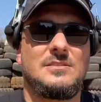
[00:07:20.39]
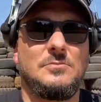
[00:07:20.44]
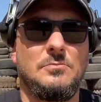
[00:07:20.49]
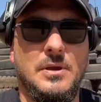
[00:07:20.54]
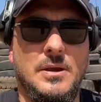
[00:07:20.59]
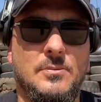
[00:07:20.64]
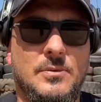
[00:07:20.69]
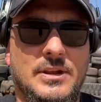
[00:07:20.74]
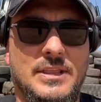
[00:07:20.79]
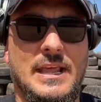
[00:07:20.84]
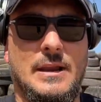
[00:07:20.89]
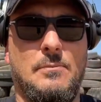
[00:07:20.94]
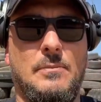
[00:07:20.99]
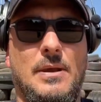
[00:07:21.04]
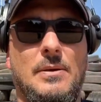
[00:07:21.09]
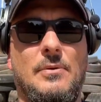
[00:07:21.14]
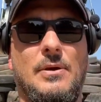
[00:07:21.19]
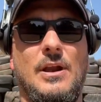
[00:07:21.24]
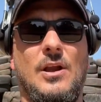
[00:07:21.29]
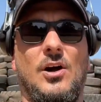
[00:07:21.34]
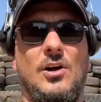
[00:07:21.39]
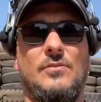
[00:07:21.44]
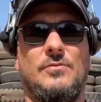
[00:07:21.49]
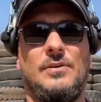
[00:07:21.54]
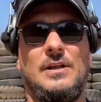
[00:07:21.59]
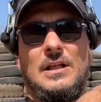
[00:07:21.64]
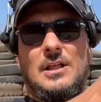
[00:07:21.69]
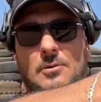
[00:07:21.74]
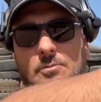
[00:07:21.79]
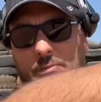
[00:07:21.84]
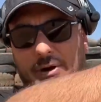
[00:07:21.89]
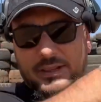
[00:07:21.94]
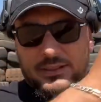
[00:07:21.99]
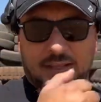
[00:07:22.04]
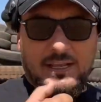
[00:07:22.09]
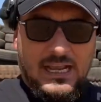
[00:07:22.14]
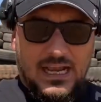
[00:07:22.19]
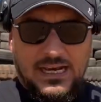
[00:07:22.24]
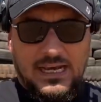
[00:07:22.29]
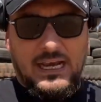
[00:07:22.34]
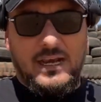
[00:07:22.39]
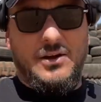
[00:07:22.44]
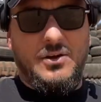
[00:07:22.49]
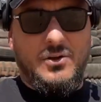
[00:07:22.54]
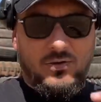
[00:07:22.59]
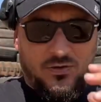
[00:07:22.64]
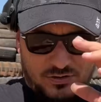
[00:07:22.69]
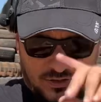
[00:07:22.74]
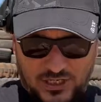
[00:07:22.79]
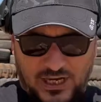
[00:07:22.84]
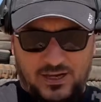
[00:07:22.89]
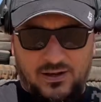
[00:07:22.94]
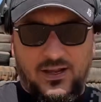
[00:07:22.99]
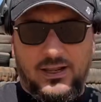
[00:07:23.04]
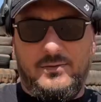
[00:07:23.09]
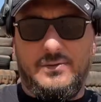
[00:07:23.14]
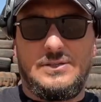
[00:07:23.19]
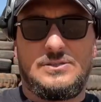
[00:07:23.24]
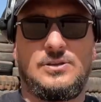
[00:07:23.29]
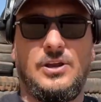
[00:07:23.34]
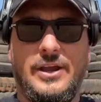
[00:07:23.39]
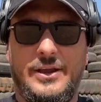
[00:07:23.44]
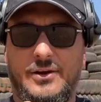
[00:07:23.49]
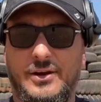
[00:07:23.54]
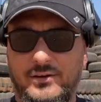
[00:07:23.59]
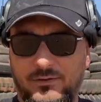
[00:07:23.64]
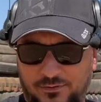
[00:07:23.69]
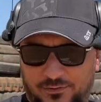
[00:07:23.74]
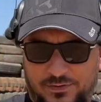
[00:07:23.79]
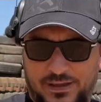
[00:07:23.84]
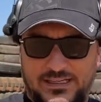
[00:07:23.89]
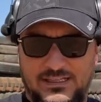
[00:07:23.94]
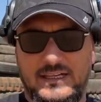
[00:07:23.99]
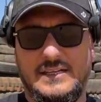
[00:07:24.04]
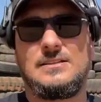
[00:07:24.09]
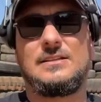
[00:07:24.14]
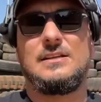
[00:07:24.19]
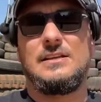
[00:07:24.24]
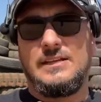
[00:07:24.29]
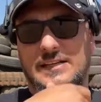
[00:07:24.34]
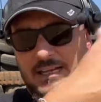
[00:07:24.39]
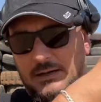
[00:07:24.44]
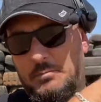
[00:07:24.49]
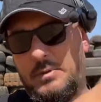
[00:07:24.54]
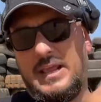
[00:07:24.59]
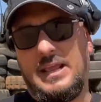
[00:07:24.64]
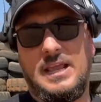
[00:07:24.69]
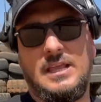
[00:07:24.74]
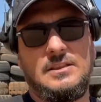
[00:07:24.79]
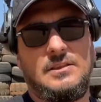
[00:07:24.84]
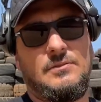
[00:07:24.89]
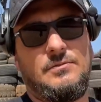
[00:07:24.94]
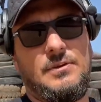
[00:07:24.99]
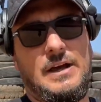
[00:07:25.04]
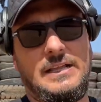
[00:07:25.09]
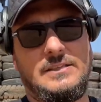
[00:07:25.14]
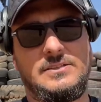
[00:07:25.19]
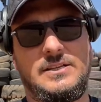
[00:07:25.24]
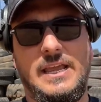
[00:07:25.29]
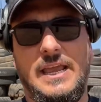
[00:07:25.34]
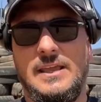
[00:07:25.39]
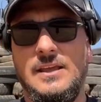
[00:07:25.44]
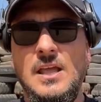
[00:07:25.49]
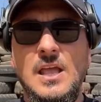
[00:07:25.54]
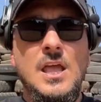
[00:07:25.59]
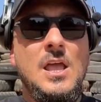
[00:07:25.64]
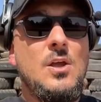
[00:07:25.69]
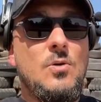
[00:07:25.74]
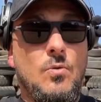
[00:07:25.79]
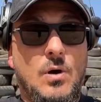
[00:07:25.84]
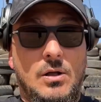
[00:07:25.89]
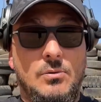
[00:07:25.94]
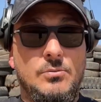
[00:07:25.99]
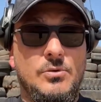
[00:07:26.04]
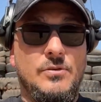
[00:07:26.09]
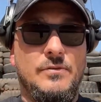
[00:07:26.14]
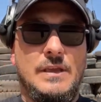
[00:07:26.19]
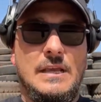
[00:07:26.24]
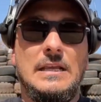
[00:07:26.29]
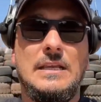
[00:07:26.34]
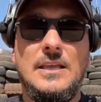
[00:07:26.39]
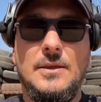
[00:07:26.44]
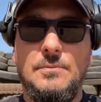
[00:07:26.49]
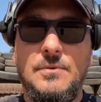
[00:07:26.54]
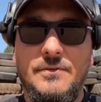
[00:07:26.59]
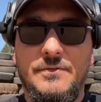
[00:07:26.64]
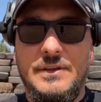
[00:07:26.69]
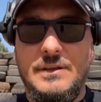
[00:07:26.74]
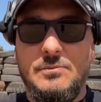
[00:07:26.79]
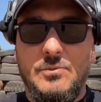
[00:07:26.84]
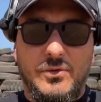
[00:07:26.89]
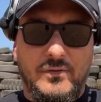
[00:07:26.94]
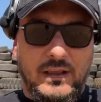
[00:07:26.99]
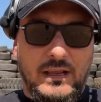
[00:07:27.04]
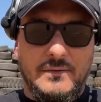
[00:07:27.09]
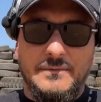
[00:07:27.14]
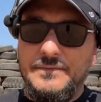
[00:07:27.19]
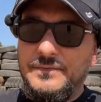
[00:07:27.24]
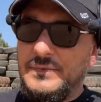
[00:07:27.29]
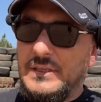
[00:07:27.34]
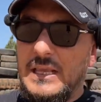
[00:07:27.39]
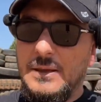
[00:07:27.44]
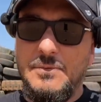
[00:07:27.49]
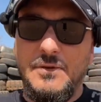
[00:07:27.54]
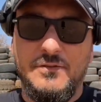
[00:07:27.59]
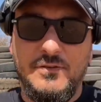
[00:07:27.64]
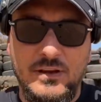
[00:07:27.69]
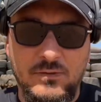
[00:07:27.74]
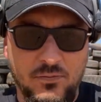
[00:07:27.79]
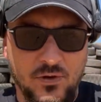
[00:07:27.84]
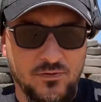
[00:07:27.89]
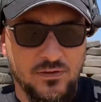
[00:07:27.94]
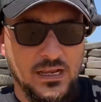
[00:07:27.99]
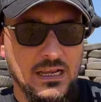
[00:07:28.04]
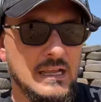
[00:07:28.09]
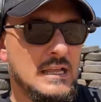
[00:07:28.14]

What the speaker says: memory, that memory of bring the gun in, check out what's going on, fix it, get back in the fight. Okay, while moving, keep your feet moving, keep your feet moving.